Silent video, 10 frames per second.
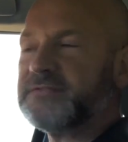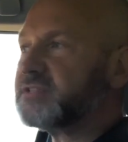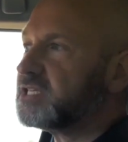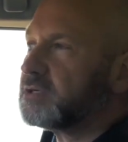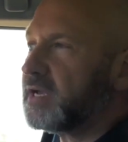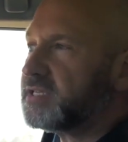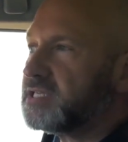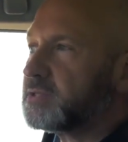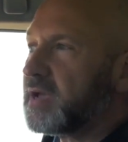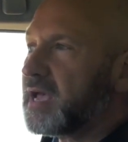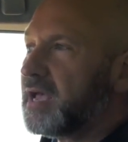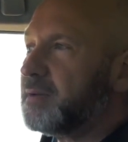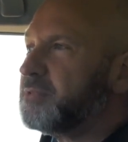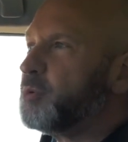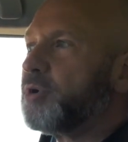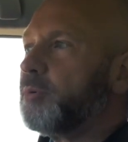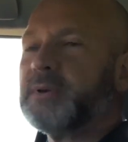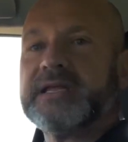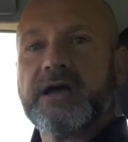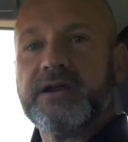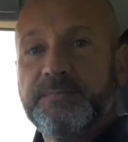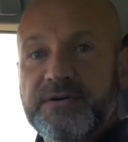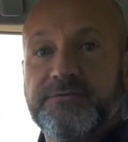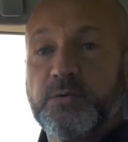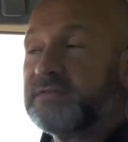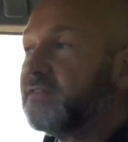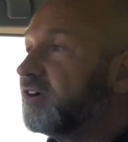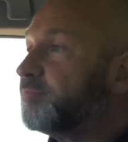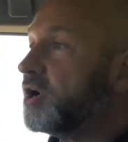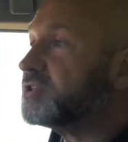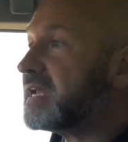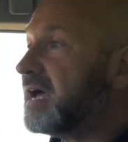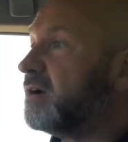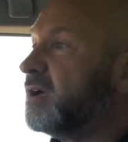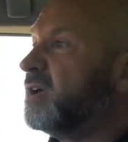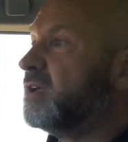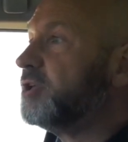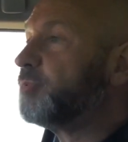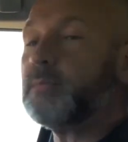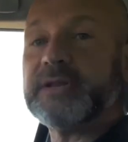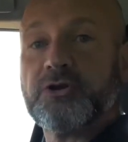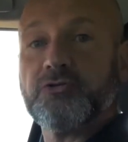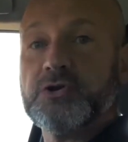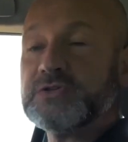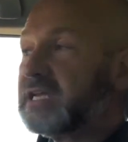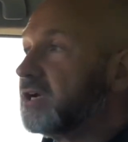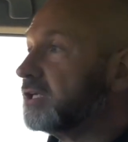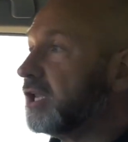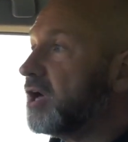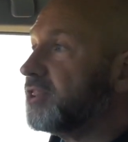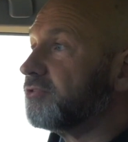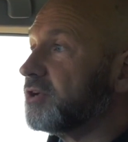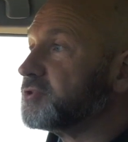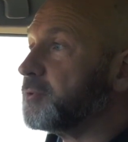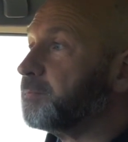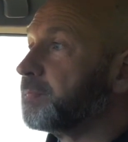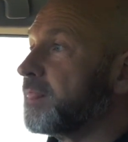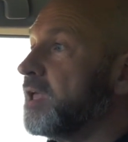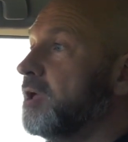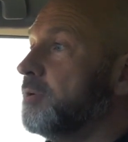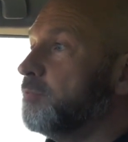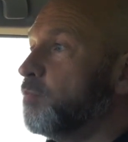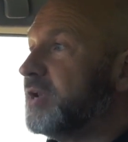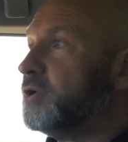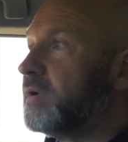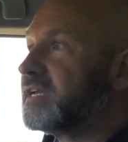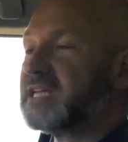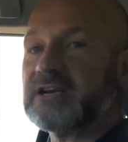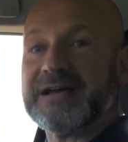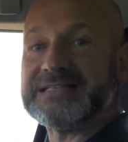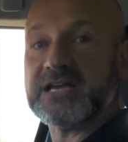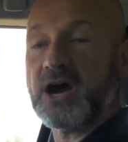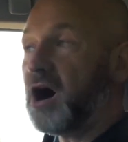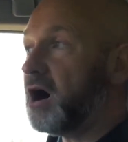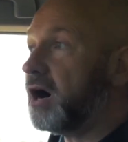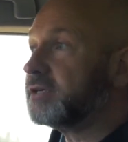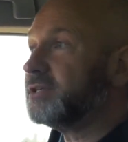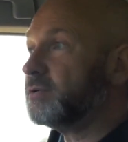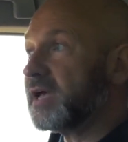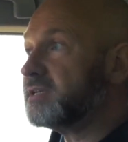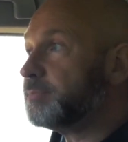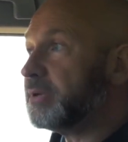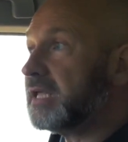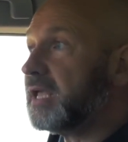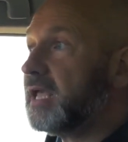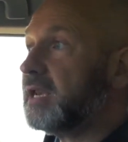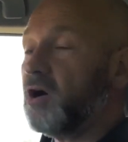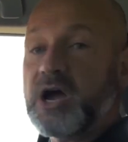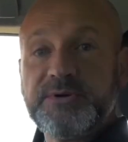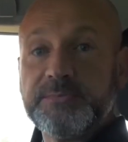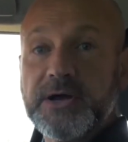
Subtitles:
for situations where you're probably going above 45 miles an hour, you're probably cruising on light throttle. When you're accelerating hard, you're going to be in hybrid